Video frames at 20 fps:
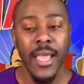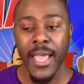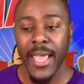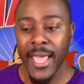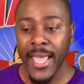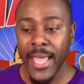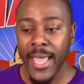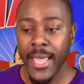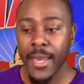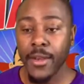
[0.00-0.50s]

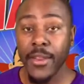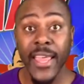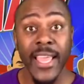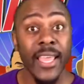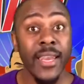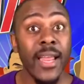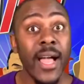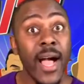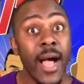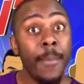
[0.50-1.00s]
and they
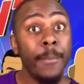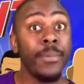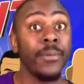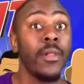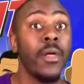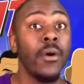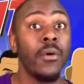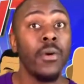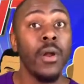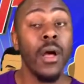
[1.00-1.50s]
can
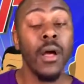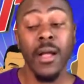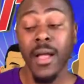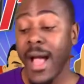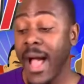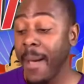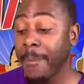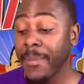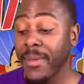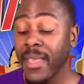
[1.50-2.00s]
upload a
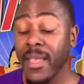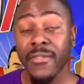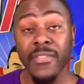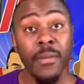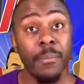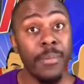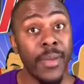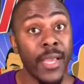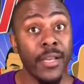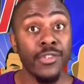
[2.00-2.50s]
copy of the
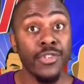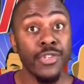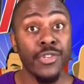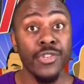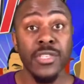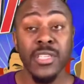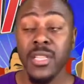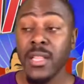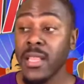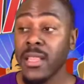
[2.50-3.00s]
pictures
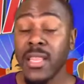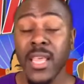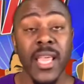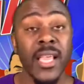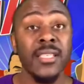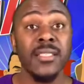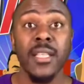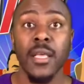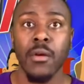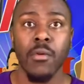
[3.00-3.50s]
and the things,
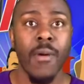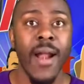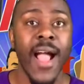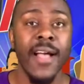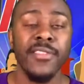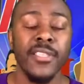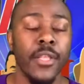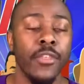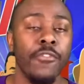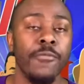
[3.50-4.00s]
the crafts
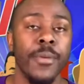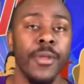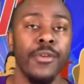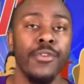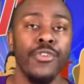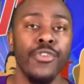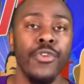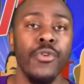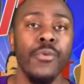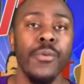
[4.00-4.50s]
that you've been
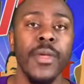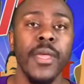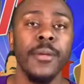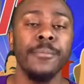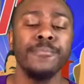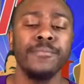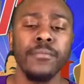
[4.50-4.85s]
doing,